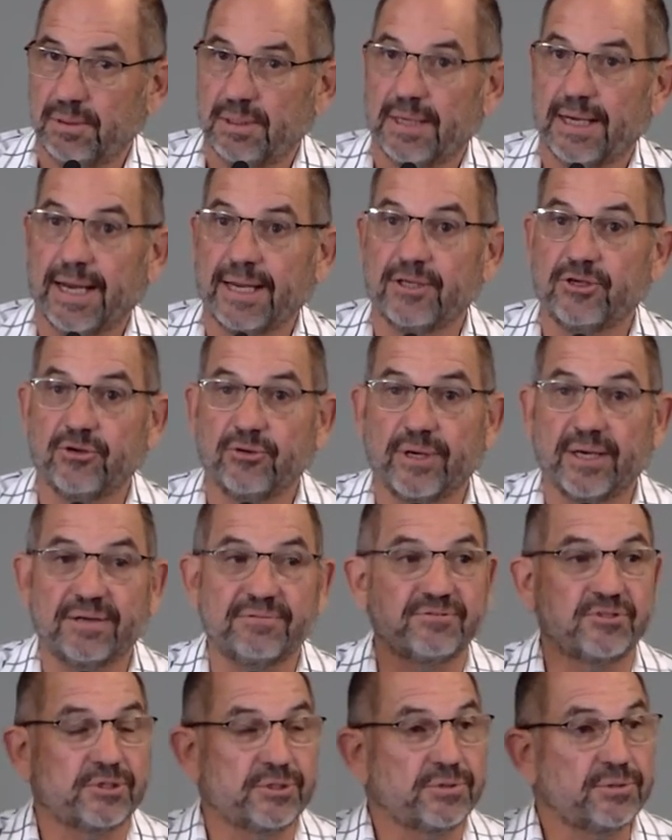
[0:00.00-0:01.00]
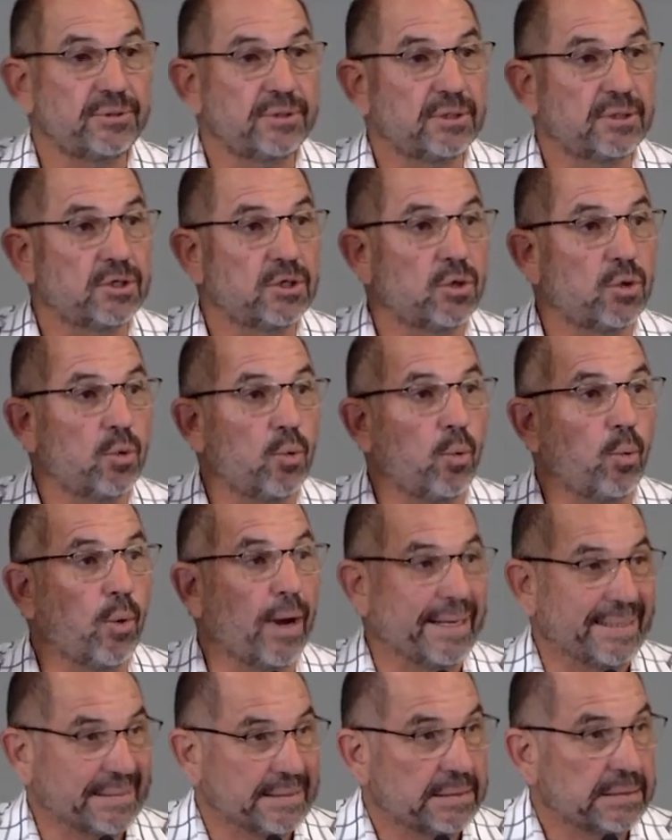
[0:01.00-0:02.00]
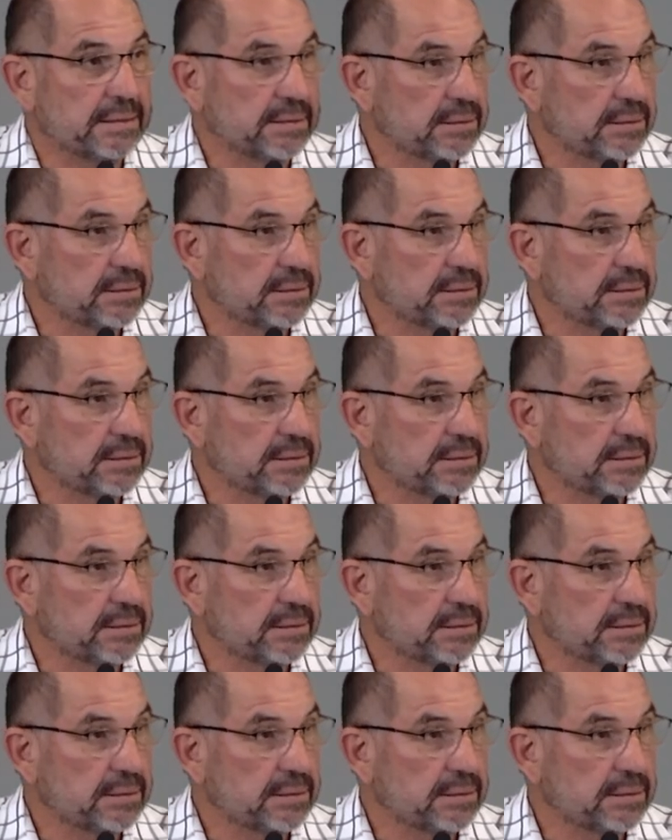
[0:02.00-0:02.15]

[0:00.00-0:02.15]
And you have to wait.